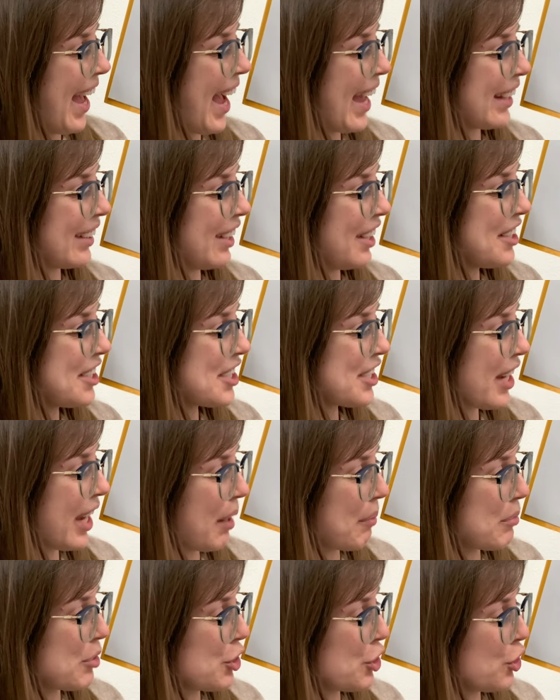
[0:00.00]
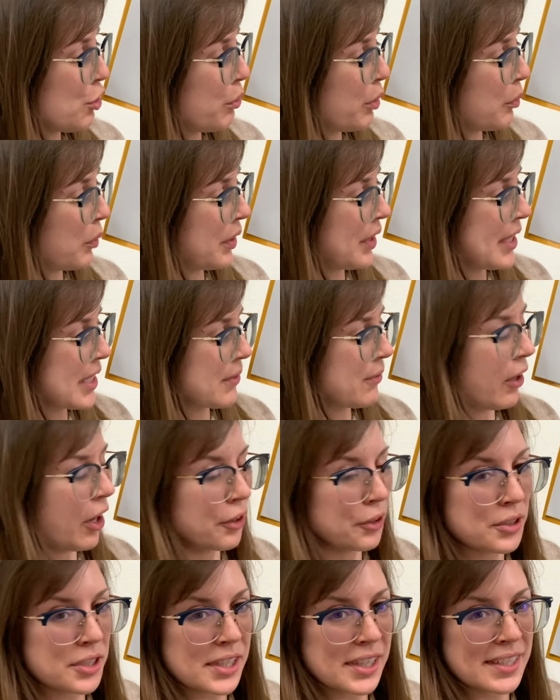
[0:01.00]
At lunchtime, Chu went with his father
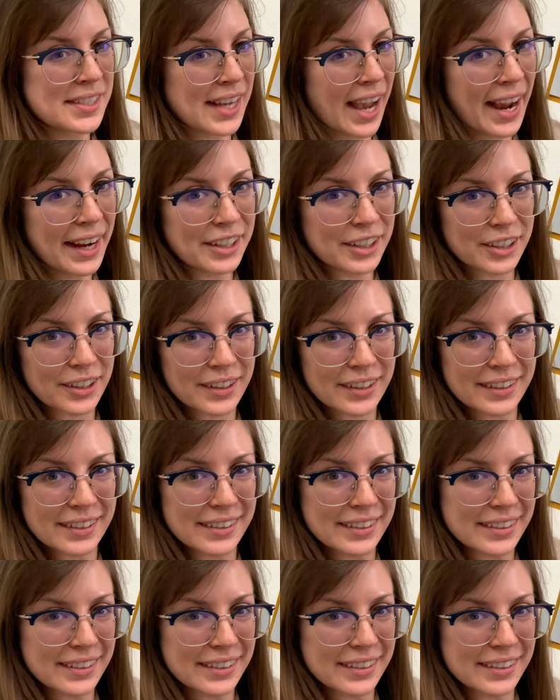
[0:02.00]
to the diner.